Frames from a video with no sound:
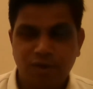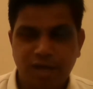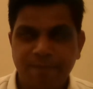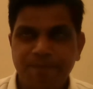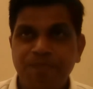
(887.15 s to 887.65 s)

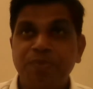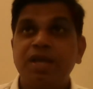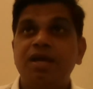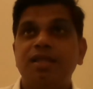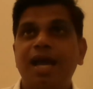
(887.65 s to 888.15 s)
Okay.
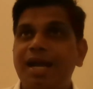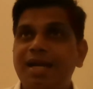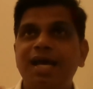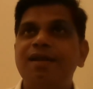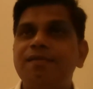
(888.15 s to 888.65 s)
The
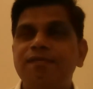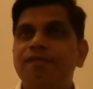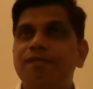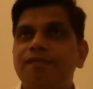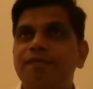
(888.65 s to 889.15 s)
entire
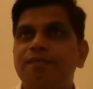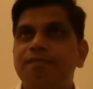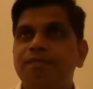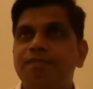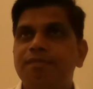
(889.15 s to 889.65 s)

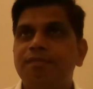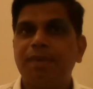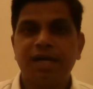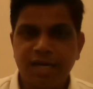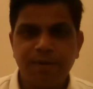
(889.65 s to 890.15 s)

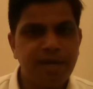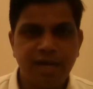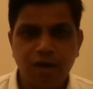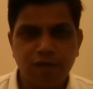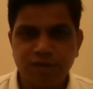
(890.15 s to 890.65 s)
mater
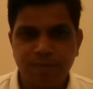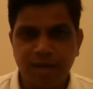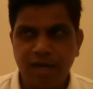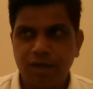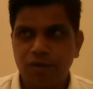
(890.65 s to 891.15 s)
remedic of
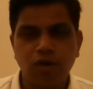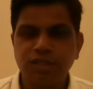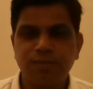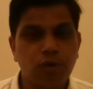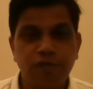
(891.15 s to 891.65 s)
Sabina
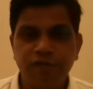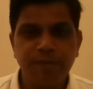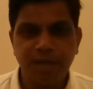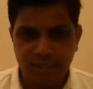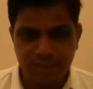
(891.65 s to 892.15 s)
talks about
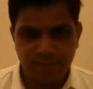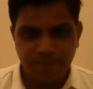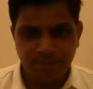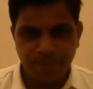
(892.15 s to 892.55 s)
female.